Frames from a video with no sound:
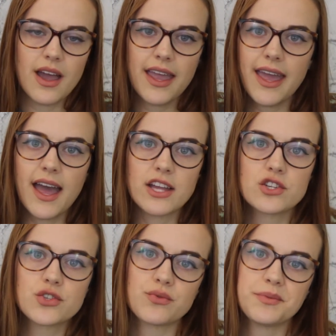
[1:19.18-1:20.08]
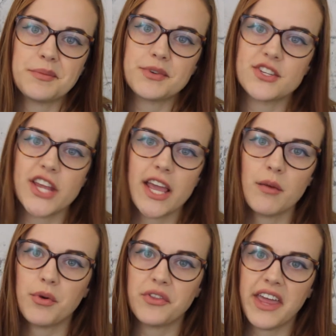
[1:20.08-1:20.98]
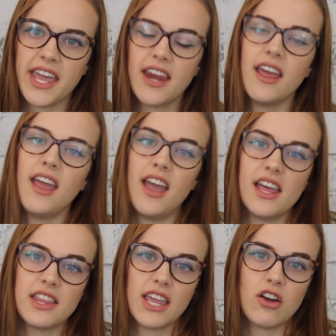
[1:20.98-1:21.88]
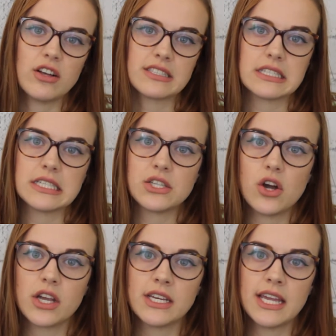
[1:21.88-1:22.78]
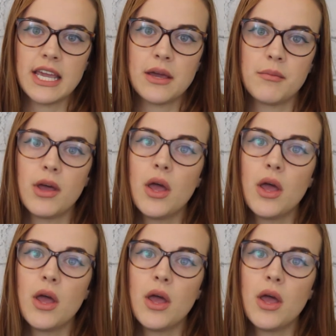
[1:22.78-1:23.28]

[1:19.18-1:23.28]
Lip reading: yeah, I just remember staying up all night and like constantly talking to him.